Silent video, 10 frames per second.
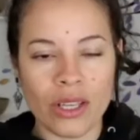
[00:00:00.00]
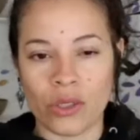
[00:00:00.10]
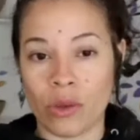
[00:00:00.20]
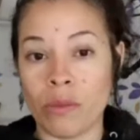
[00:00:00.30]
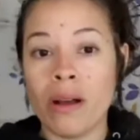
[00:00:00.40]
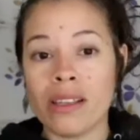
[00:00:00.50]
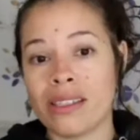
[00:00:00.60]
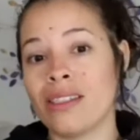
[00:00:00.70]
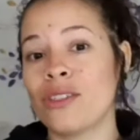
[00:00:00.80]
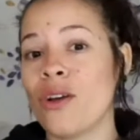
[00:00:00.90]
we must
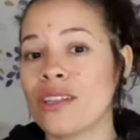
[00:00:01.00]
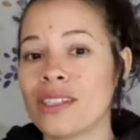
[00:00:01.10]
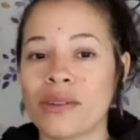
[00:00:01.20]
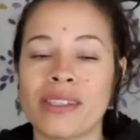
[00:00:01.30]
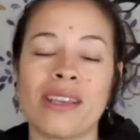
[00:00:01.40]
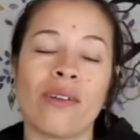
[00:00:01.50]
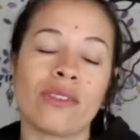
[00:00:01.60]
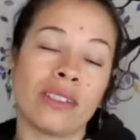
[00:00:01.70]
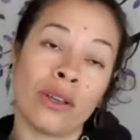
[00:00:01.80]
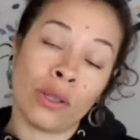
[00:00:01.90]
detox ourselves
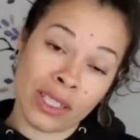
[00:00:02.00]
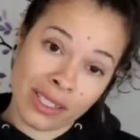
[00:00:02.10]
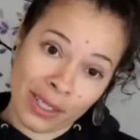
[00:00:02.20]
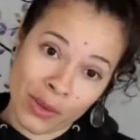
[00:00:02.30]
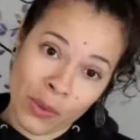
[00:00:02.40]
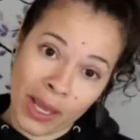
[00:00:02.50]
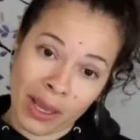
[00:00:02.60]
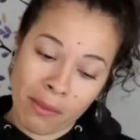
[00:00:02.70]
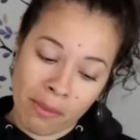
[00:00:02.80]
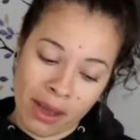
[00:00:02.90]
in a holistic
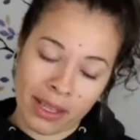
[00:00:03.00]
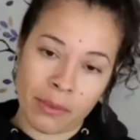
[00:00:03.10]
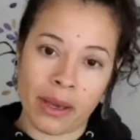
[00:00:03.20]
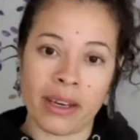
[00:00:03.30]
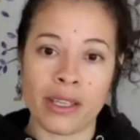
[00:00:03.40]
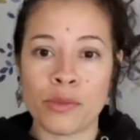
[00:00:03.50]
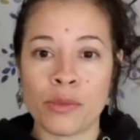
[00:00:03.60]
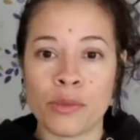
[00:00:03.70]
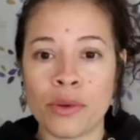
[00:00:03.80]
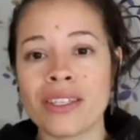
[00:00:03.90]
way, mind, body,
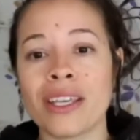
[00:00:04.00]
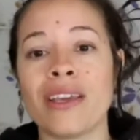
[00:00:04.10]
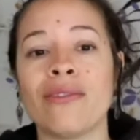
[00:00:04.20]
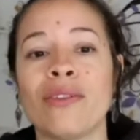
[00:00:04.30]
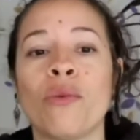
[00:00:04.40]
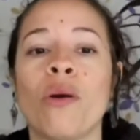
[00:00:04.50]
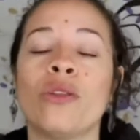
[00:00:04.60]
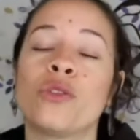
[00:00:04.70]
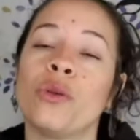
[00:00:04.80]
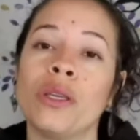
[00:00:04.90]
spirit, if you want
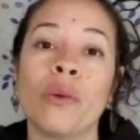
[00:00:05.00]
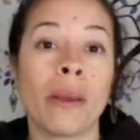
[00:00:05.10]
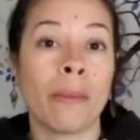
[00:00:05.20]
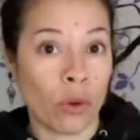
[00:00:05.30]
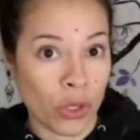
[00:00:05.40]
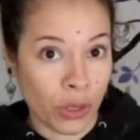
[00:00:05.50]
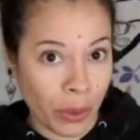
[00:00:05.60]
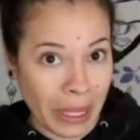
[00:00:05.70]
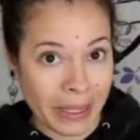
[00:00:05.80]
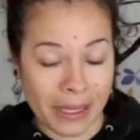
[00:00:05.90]
to heal
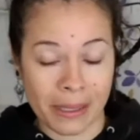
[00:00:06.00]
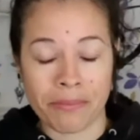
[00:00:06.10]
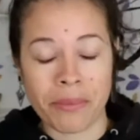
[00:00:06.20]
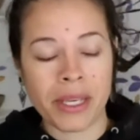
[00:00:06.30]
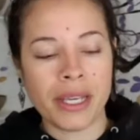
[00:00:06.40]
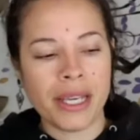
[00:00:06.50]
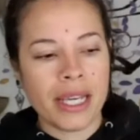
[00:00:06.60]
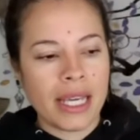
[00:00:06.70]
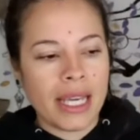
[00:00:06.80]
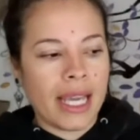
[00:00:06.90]
emotional eating.
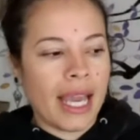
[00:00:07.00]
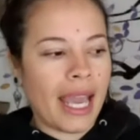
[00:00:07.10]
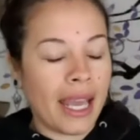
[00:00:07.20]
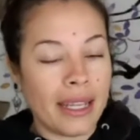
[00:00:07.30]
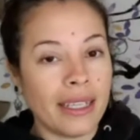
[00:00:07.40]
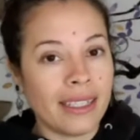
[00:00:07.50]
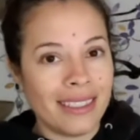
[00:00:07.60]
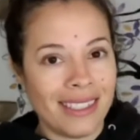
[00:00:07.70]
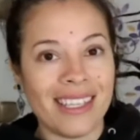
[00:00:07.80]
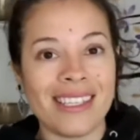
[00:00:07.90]
And
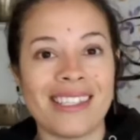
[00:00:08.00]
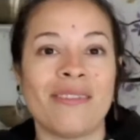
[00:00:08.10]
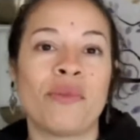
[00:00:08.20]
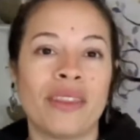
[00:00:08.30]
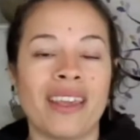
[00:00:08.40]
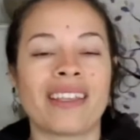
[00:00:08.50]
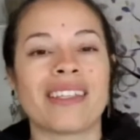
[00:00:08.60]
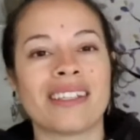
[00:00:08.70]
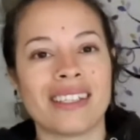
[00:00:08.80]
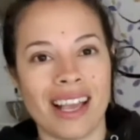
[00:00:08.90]
this breathing
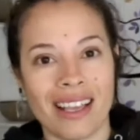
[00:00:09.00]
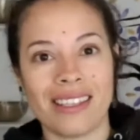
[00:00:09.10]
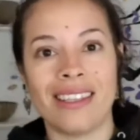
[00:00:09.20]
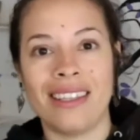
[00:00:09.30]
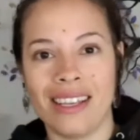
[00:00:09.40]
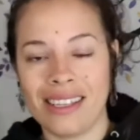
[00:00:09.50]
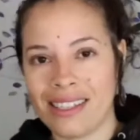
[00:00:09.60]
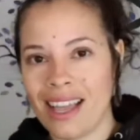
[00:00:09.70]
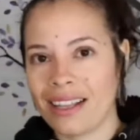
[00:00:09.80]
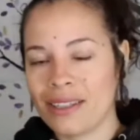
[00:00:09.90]
exercise does
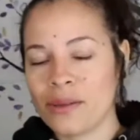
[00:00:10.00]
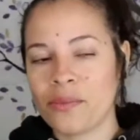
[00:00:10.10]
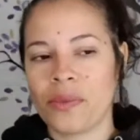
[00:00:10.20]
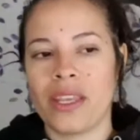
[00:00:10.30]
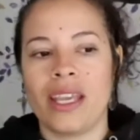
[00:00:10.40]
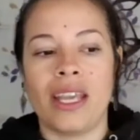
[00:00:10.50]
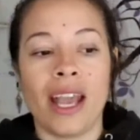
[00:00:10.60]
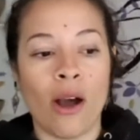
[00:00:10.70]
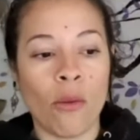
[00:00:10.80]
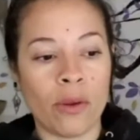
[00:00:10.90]
that. It
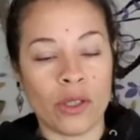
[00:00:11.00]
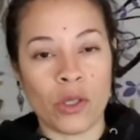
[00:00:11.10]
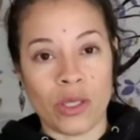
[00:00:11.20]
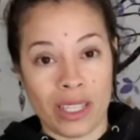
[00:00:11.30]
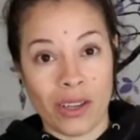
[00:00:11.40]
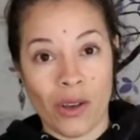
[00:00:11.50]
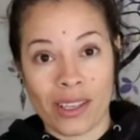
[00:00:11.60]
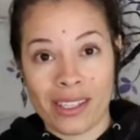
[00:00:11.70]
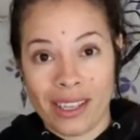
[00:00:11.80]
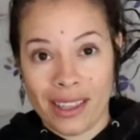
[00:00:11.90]
helps us to detox
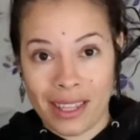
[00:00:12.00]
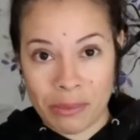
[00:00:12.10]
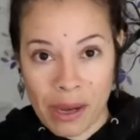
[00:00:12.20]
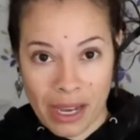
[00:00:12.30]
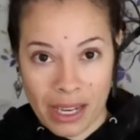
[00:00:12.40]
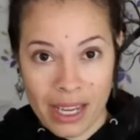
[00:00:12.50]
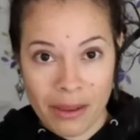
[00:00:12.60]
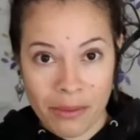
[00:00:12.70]
the body.